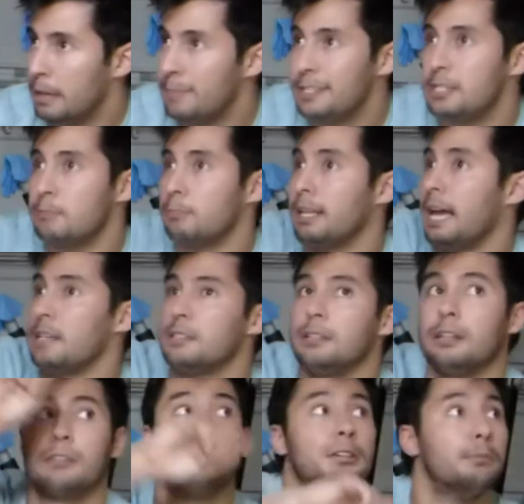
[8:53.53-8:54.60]
maybe some
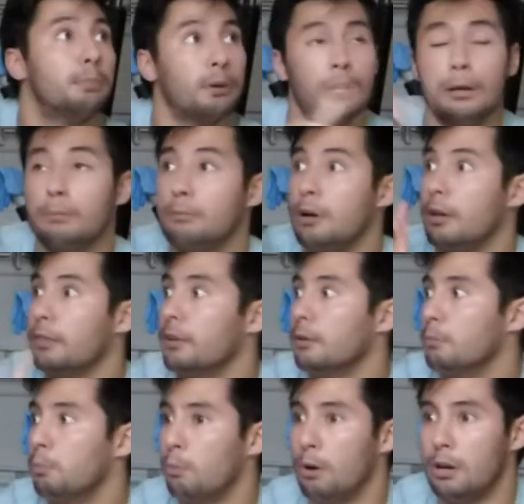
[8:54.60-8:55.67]
plastic to put up on
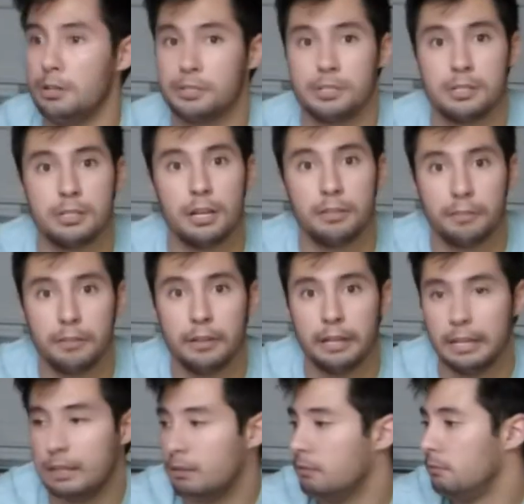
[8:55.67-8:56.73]
the walls and stuff,
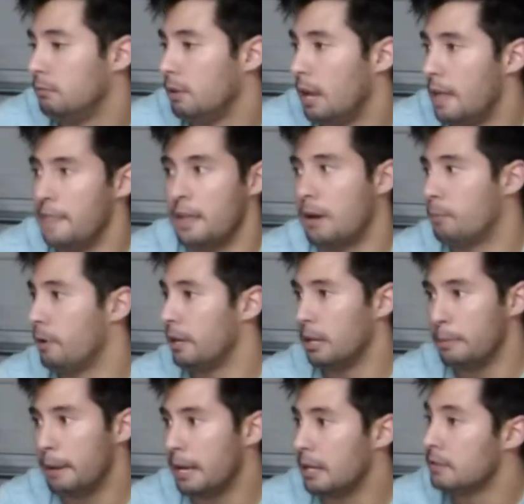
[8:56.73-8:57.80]
and then I'm
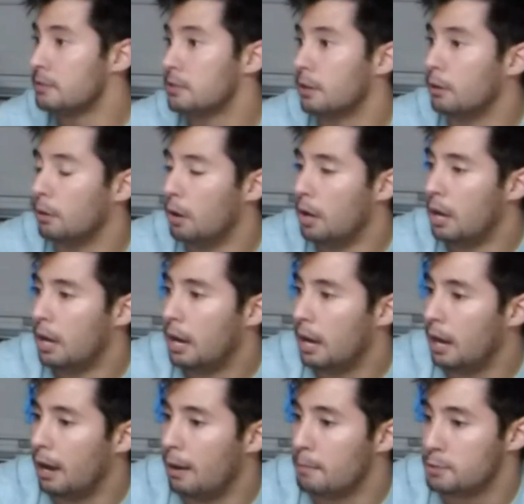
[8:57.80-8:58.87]
ready to paint. So
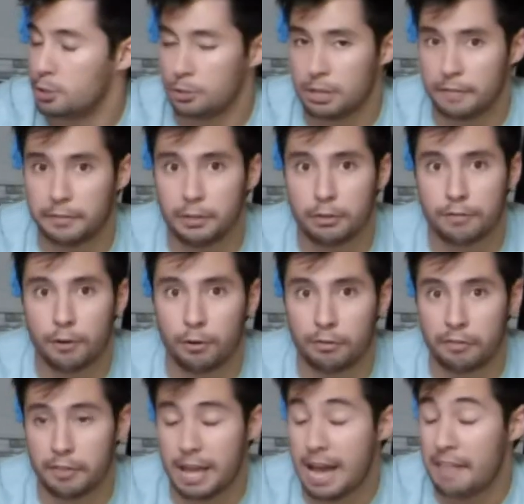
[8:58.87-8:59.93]
definitely look forward
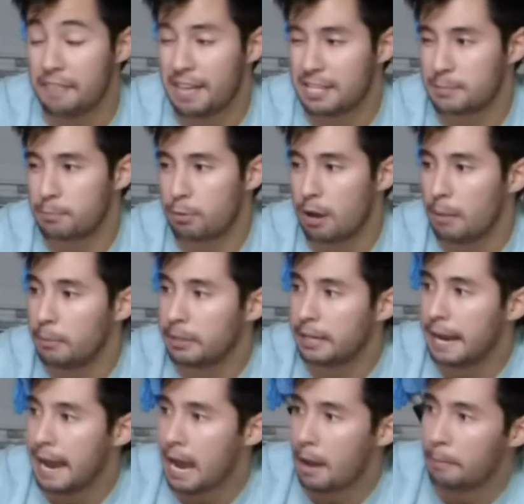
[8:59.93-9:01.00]
for that. That's probably
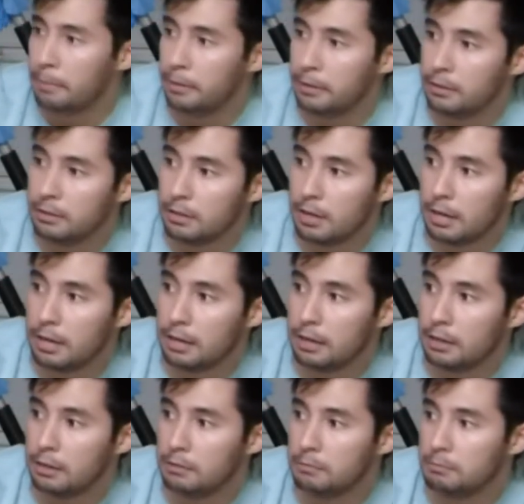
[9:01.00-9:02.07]
going to
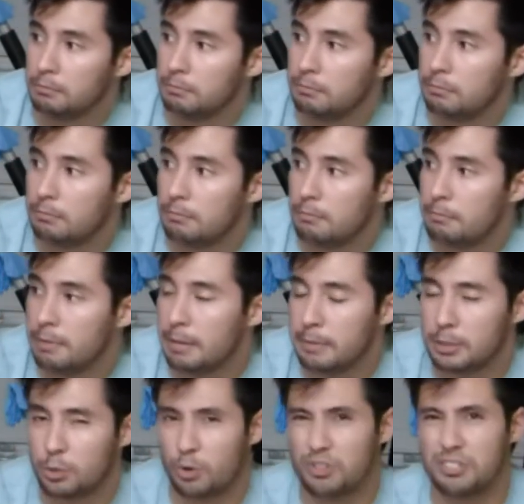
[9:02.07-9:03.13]
happen
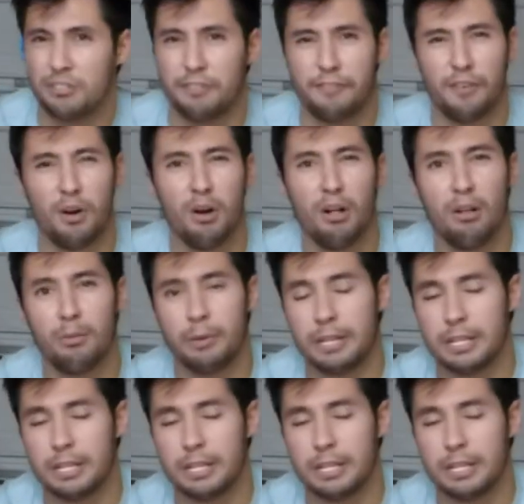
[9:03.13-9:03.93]
maybe towards the fall